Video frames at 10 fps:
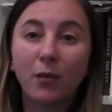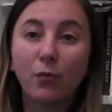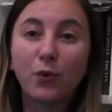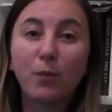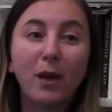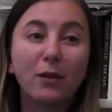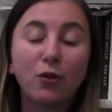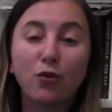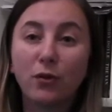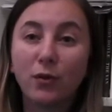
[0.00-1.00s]
respect
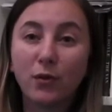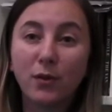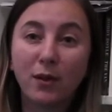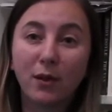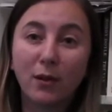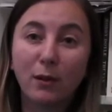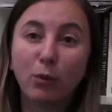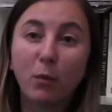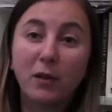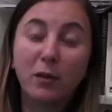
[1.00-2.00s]
each other's
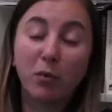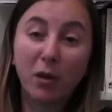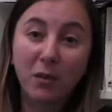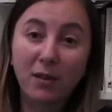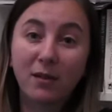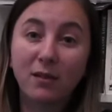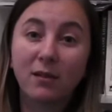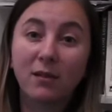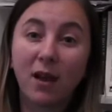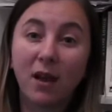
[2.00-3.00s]
diplomatic
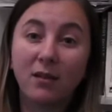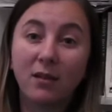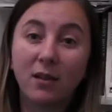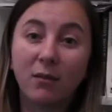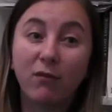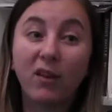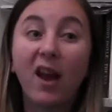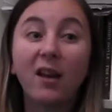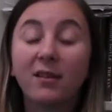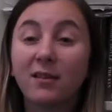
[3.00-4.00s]
premises and
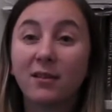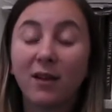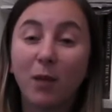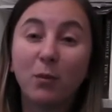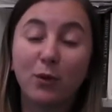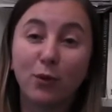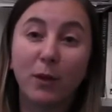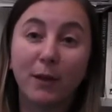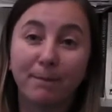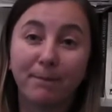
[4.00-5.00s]
flags, I'm
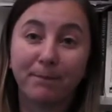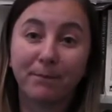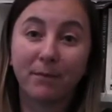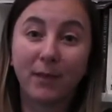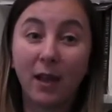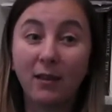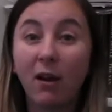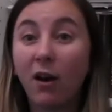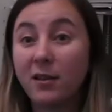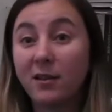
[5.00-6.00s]
assuming, in the
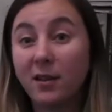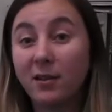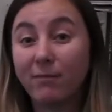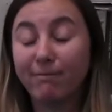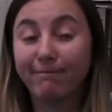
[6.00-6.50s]
high seas.